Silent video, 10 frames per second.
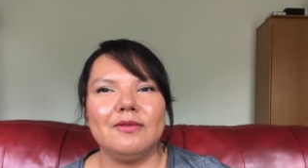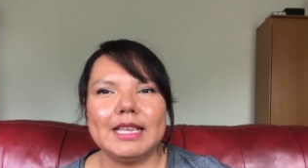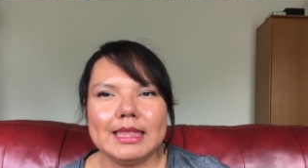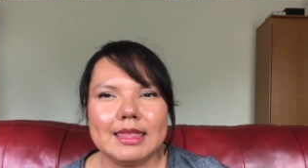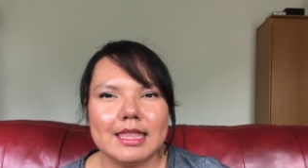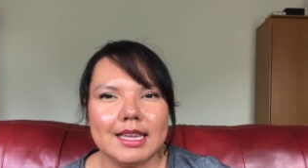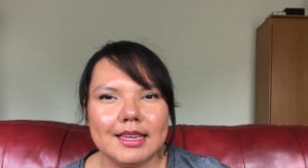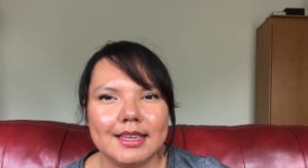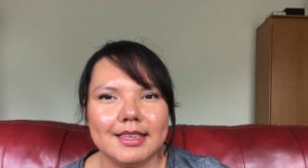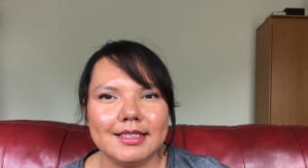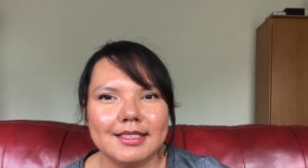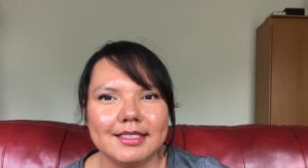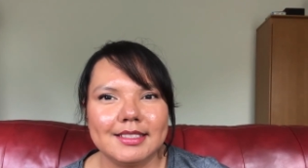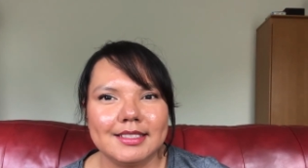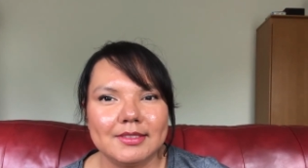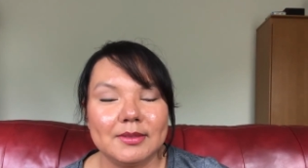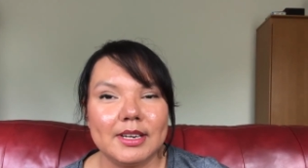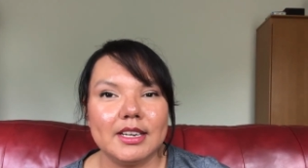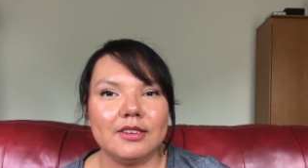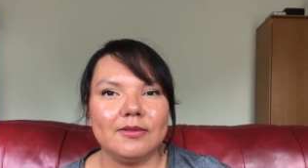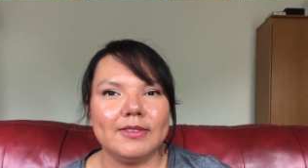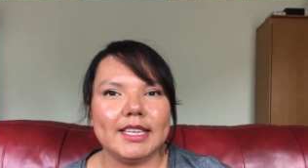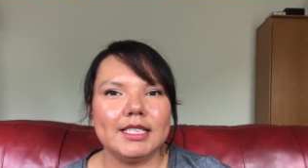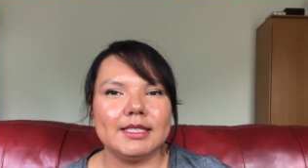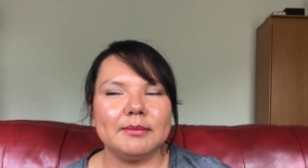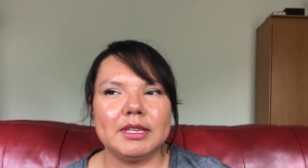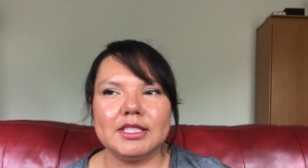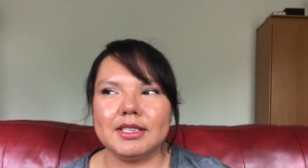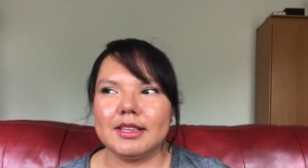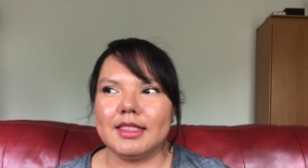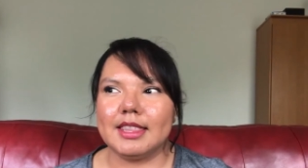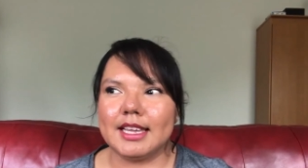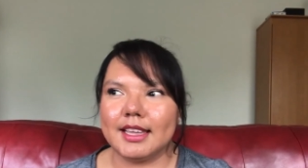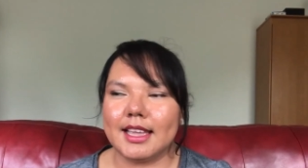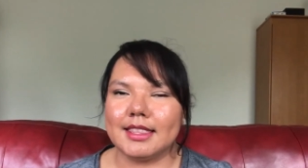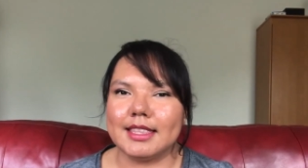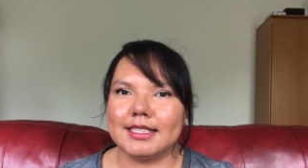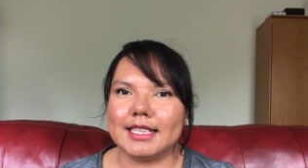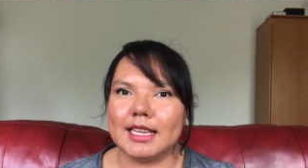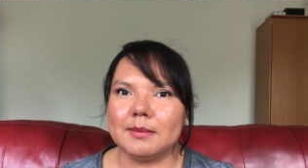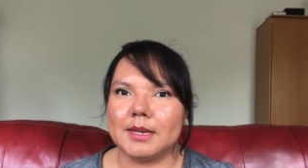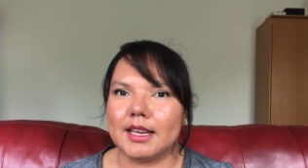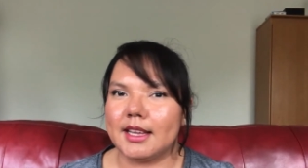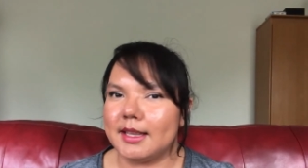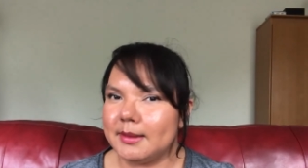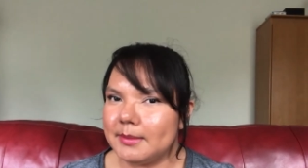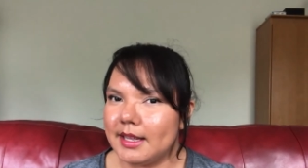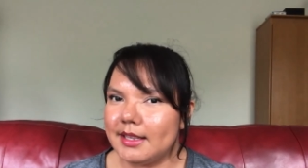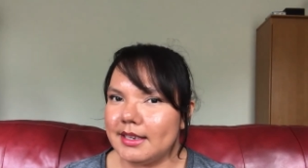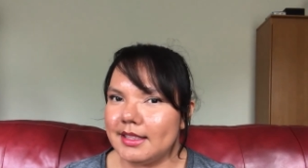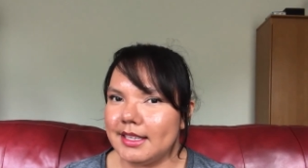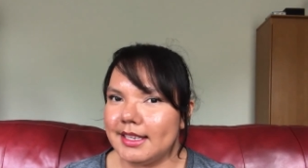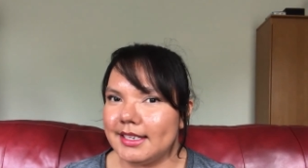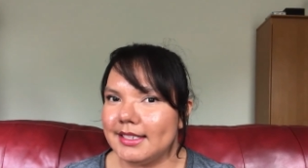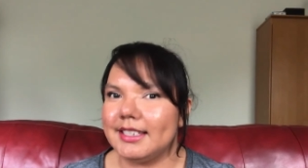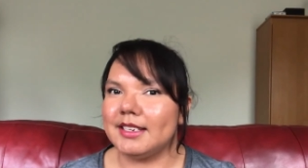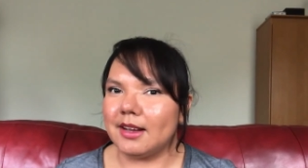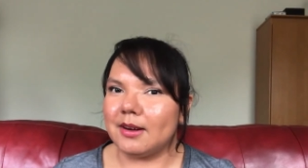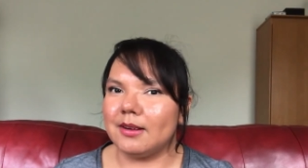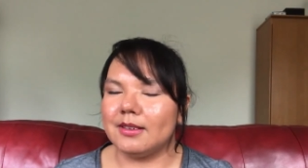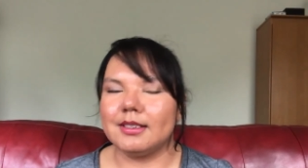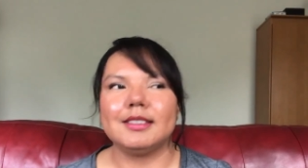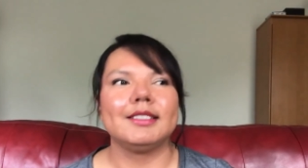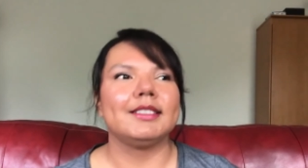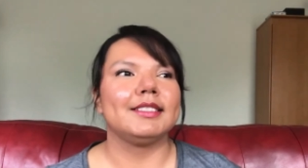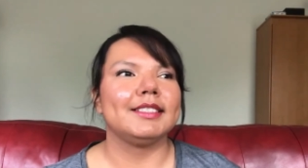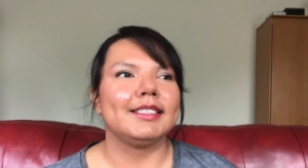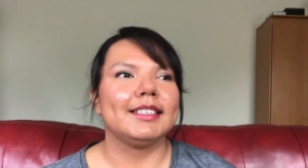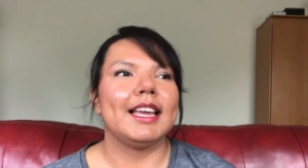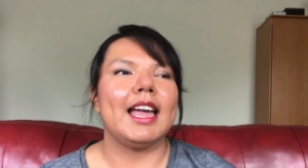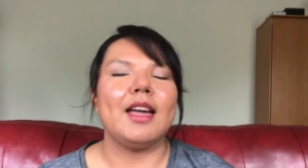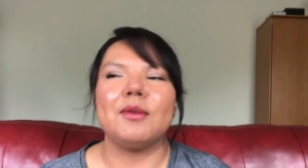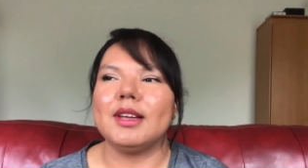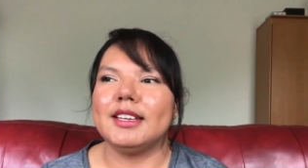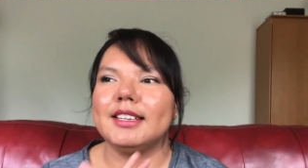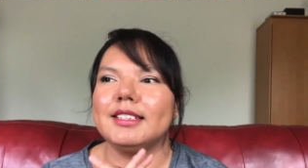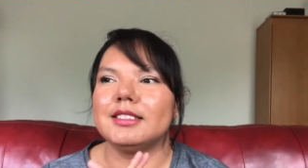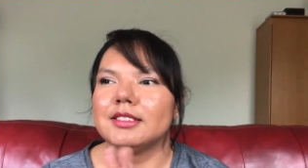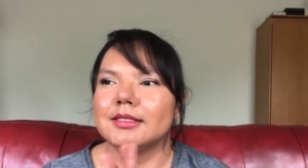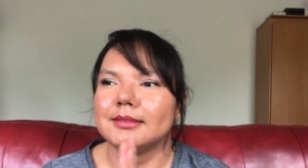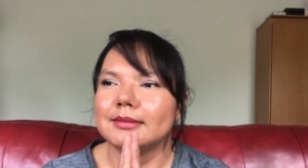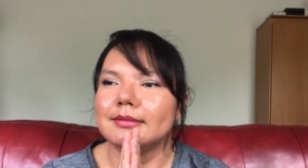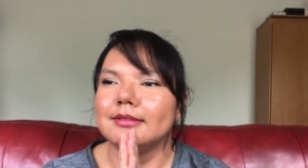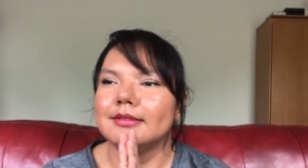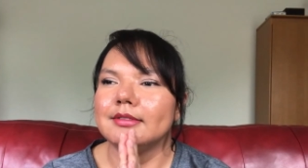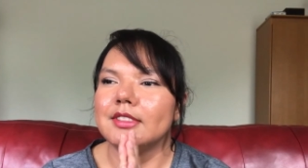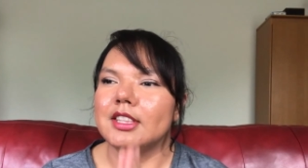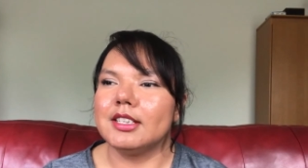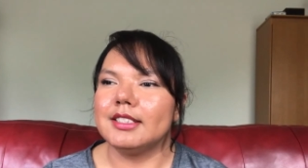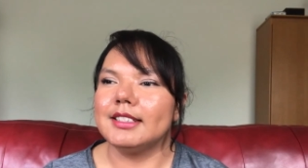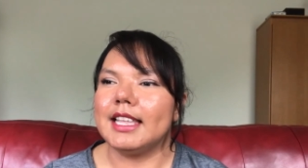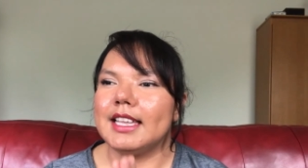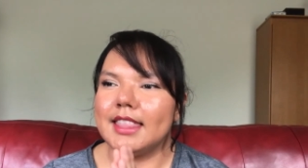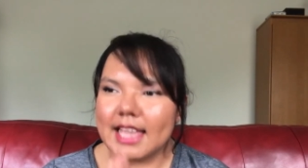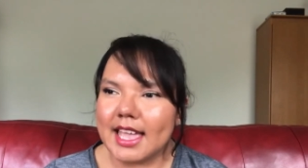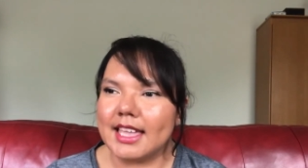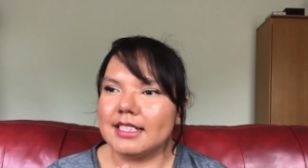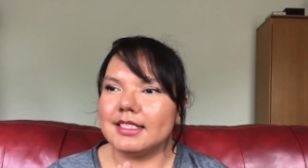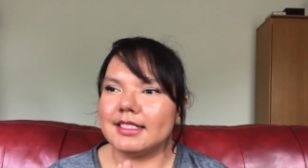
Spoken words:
Fit thick? Where you're fit but you're thick at the same time, kind of thing, you know? I want to look like that.